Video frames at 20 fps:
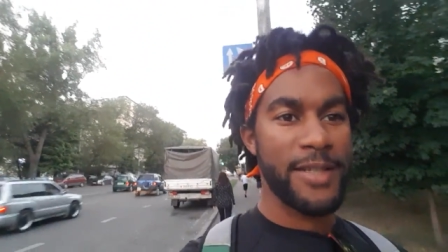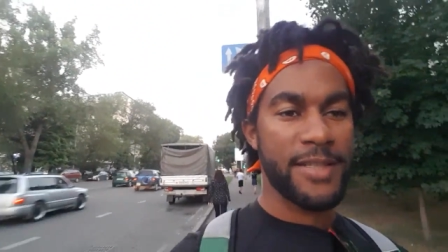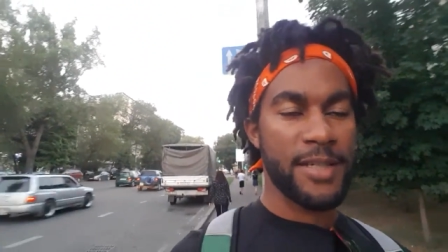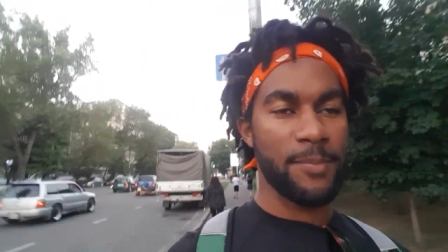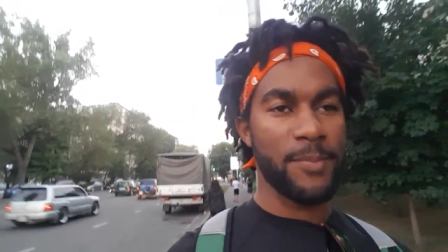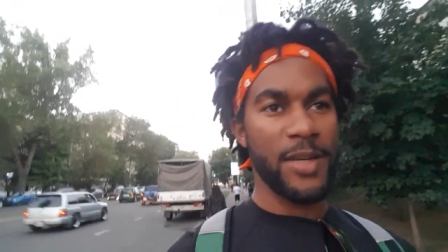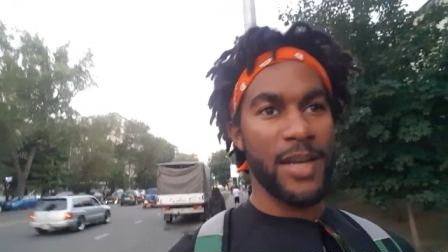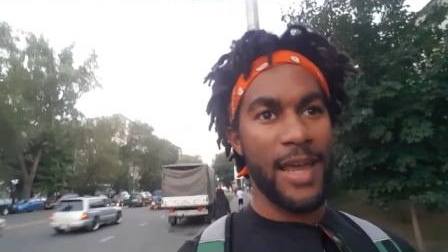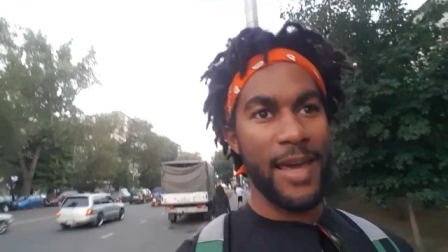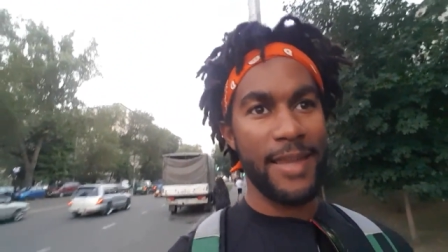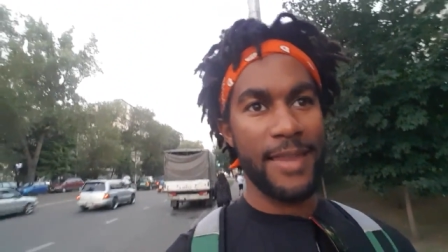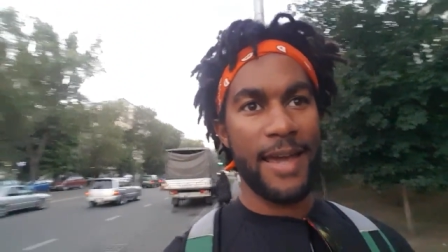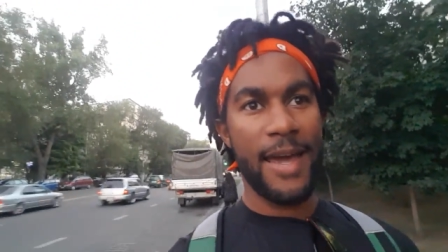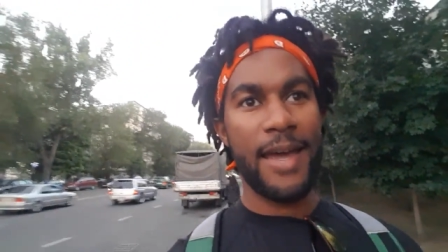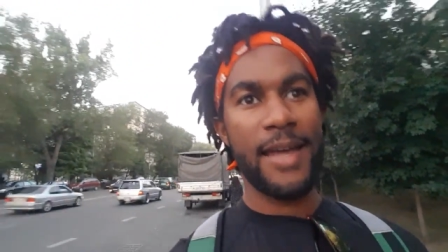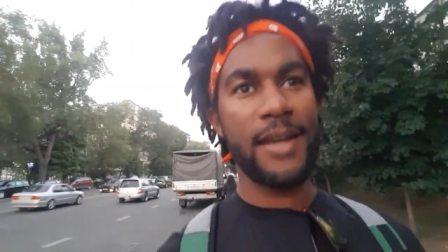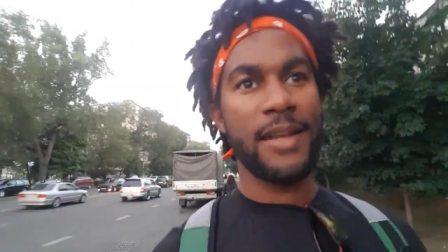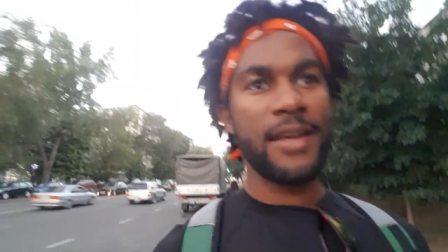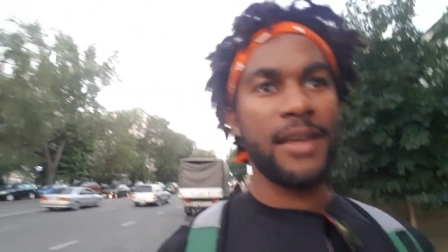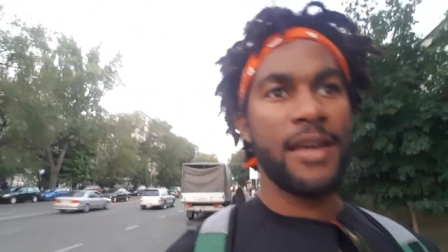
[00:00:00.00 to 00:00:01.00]
something like
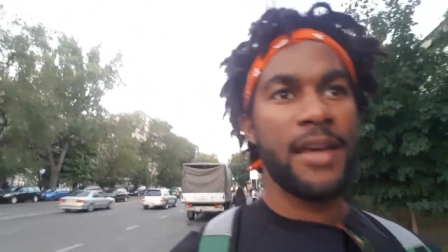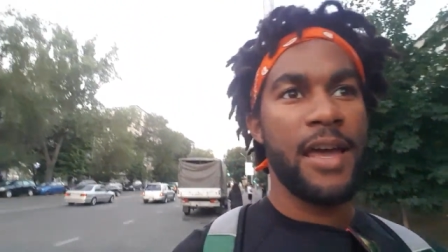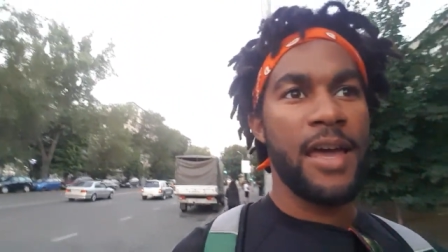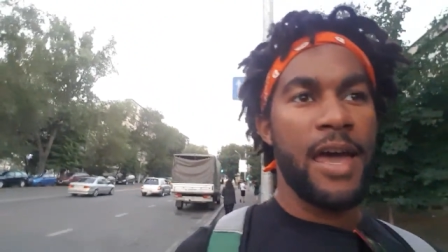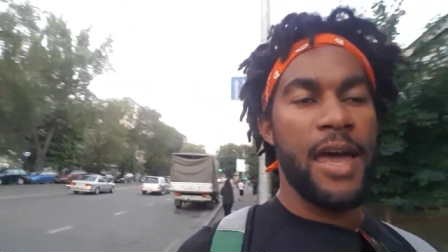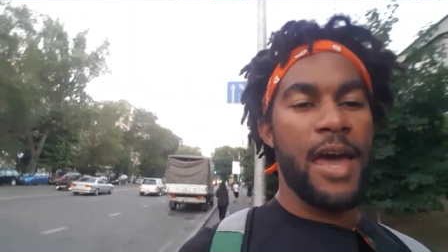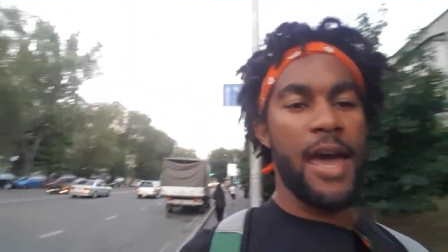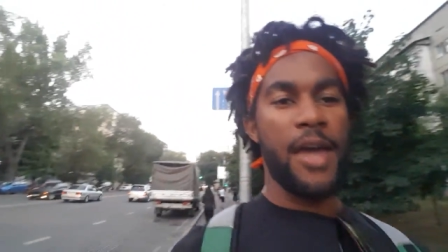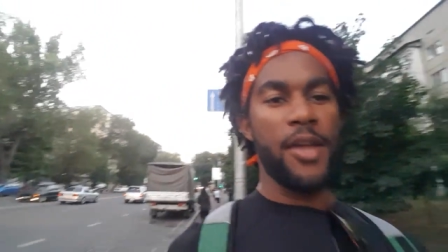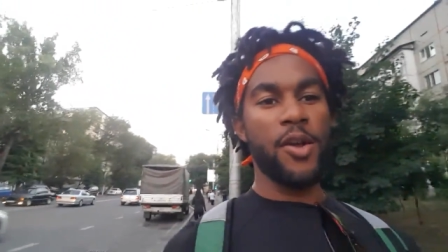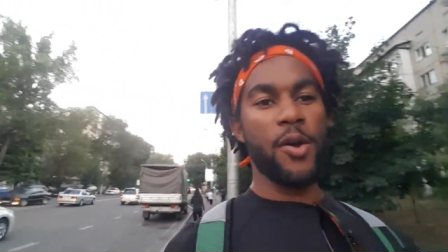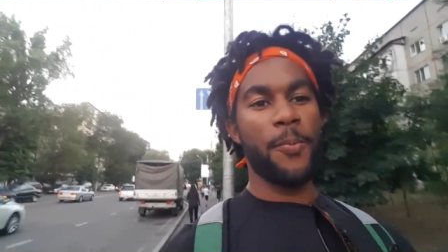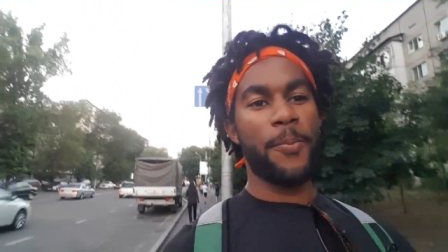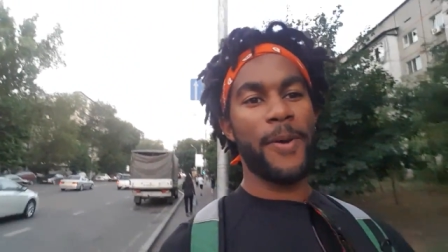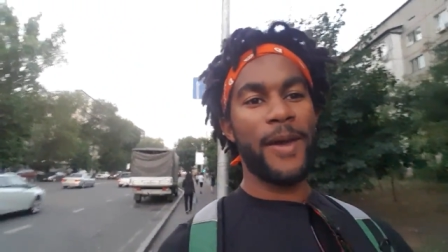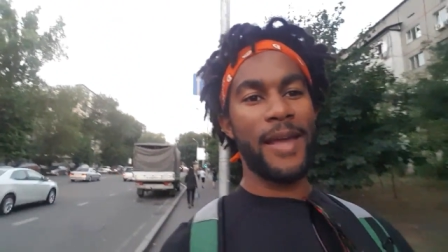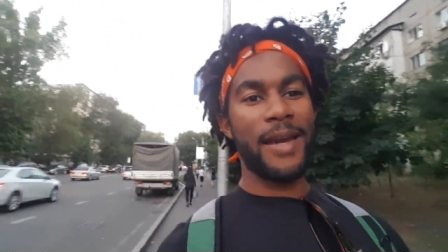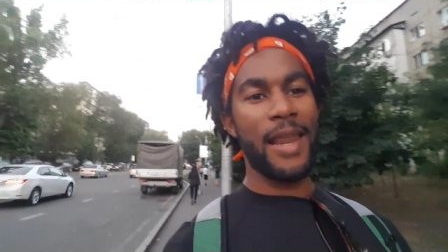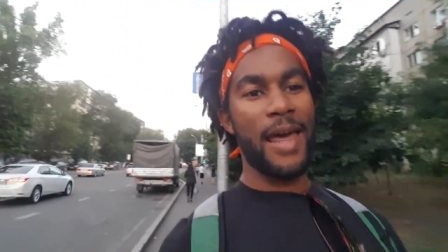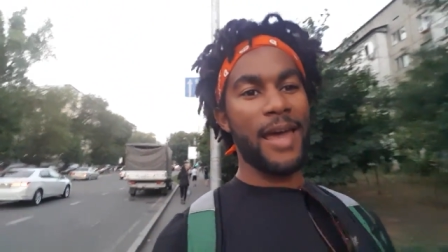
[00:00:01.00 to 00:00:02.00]
that. And you'll
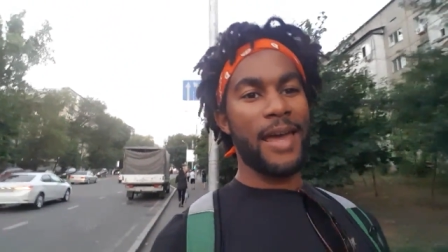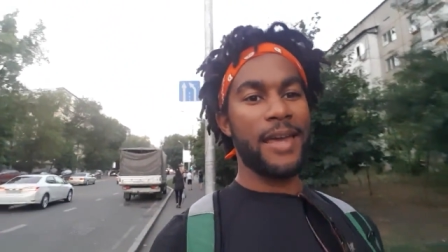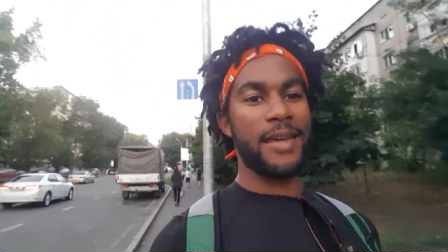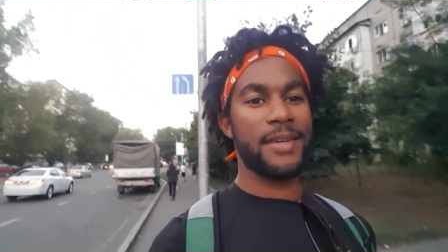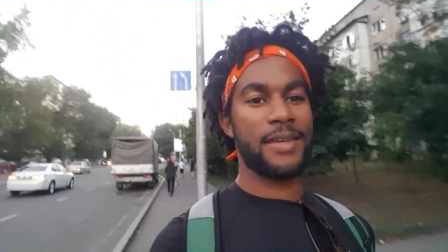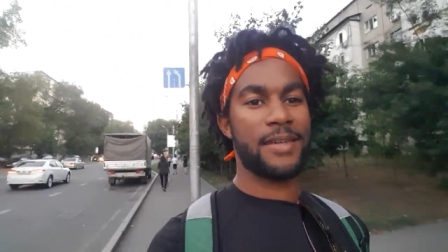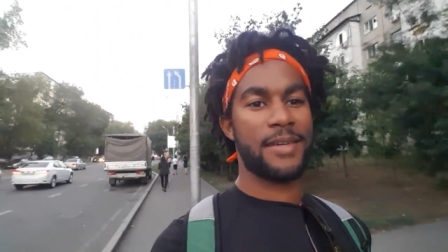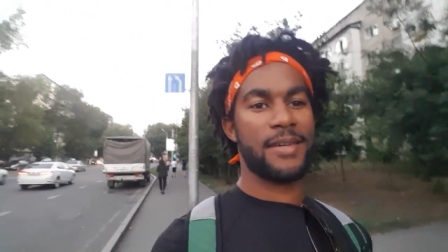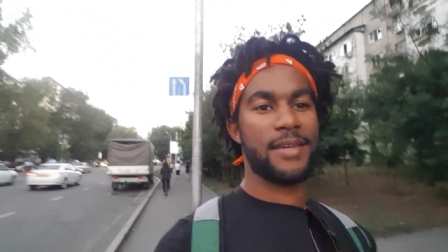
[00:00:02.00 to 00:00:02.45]
pay like